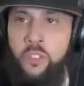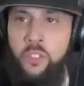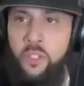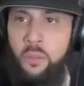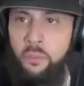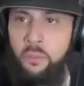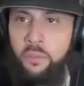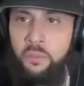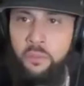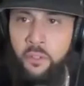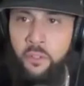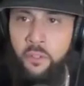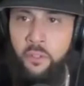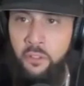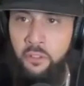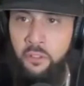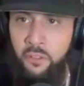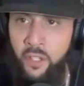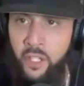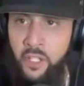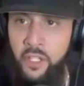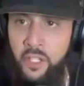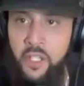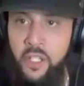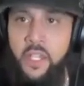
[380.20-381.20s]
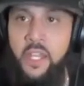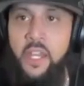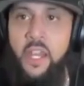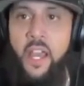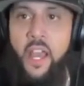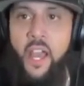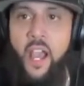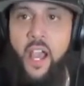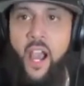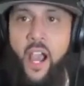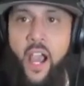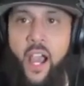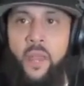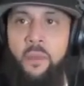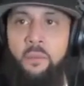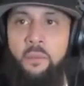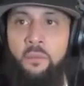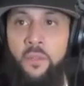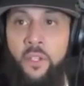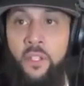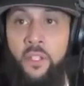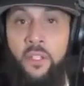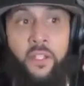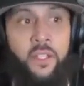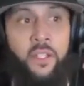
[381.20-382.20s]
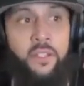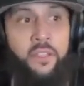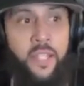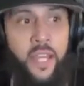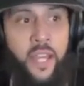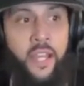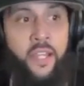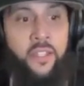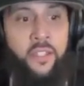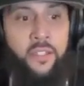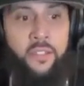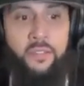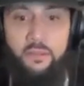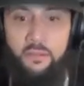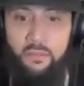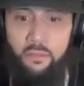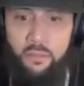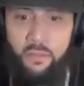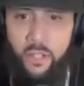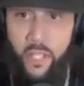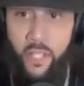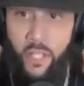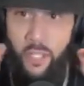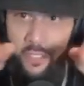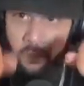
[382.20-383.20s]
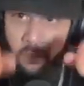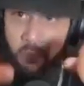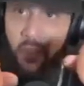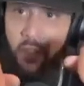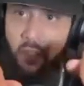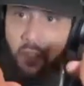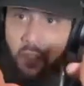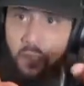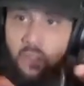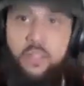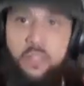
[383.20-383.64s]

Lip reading: first, right? I'm gonna attack it in the middle.